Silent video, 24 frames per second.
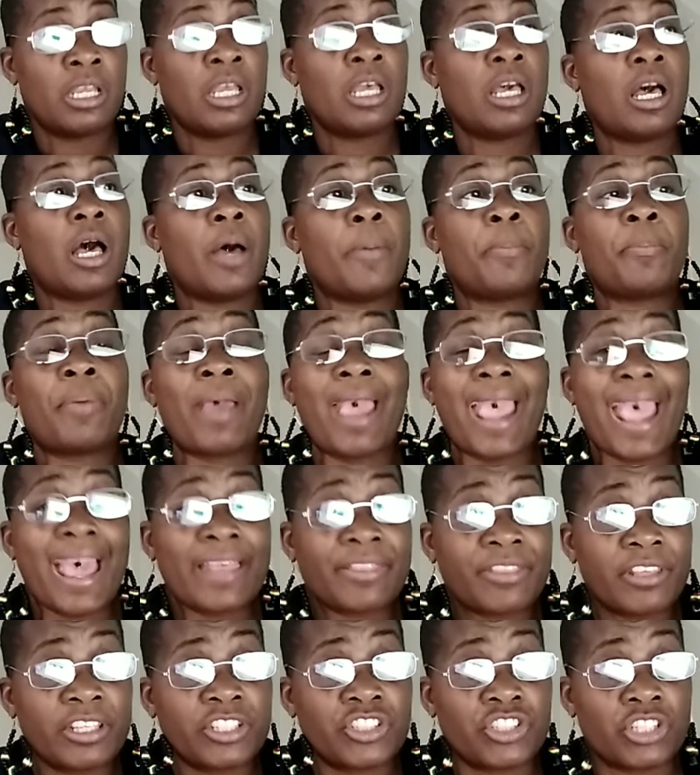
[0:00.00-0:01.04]
A
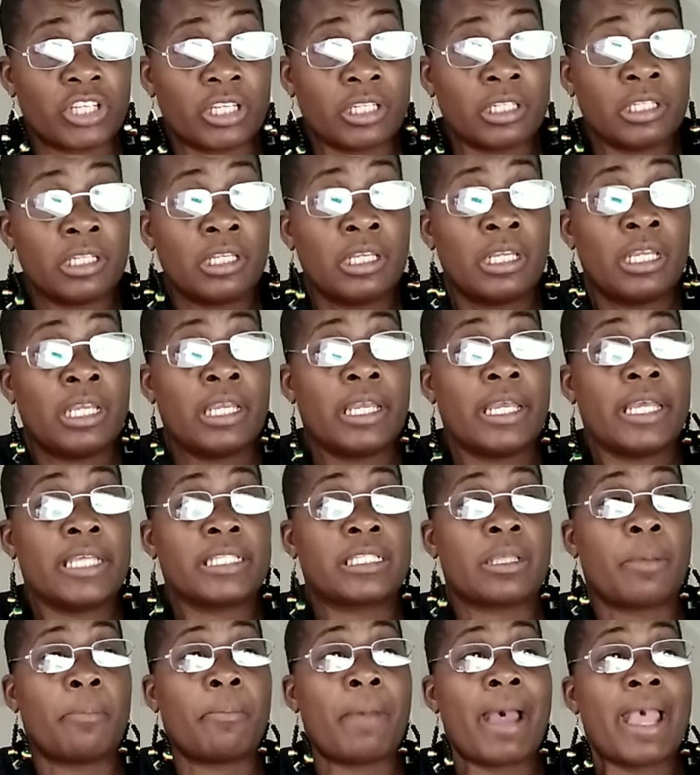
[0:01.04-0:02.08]
pathogen is a
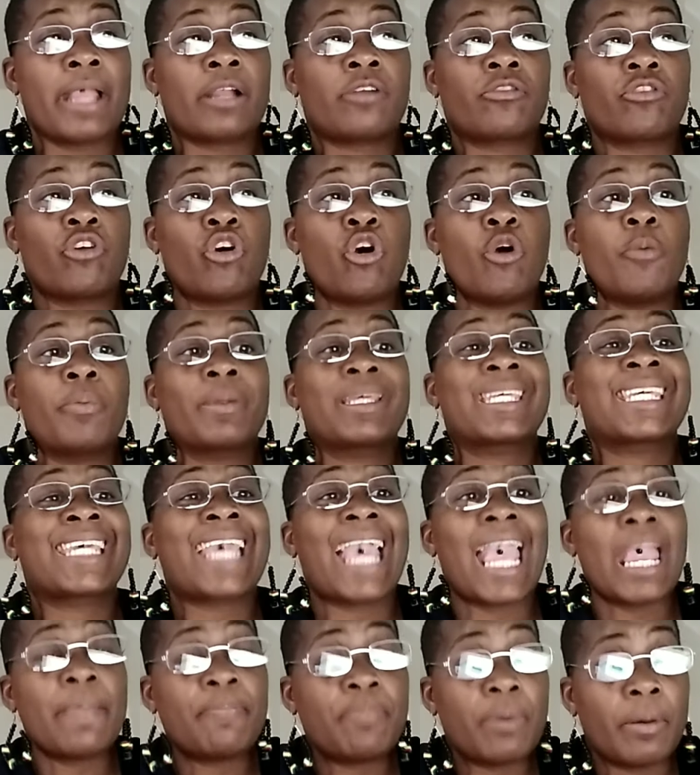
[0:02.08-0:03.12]
microbe
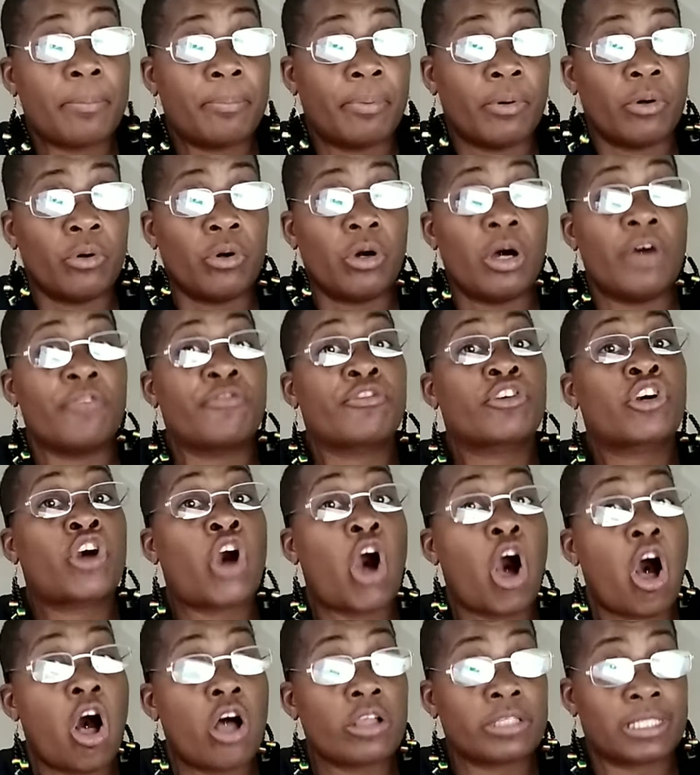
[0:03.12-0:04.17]
capable of
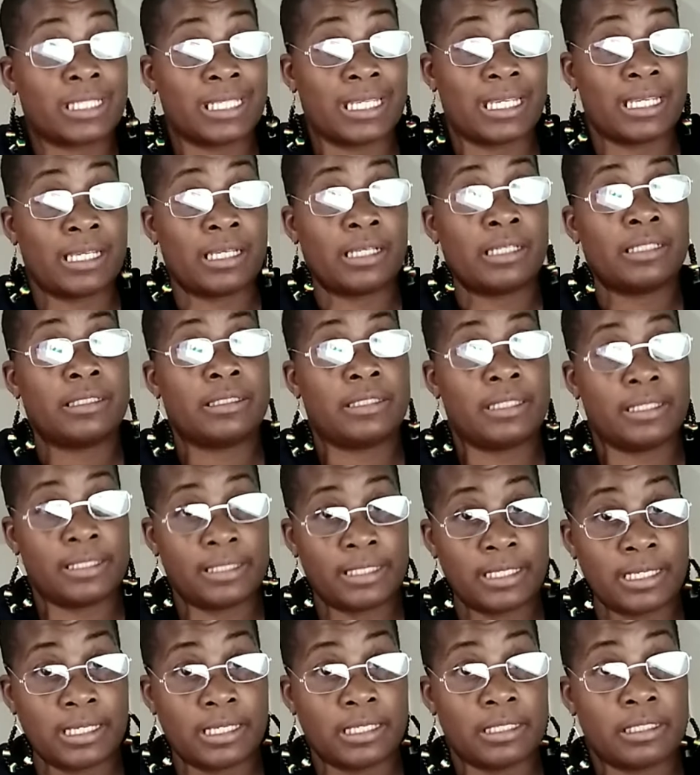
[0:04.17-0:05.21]
causing
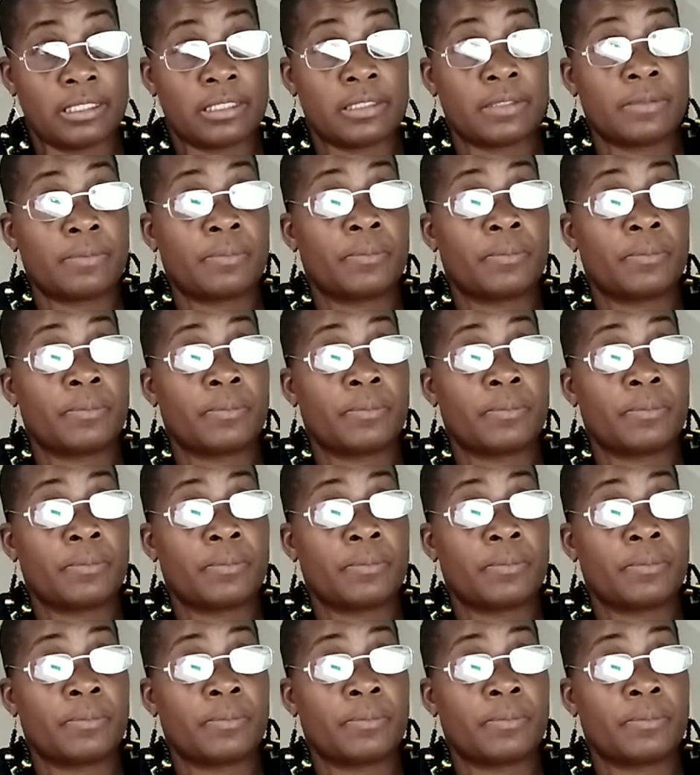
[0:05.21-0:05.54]
disease.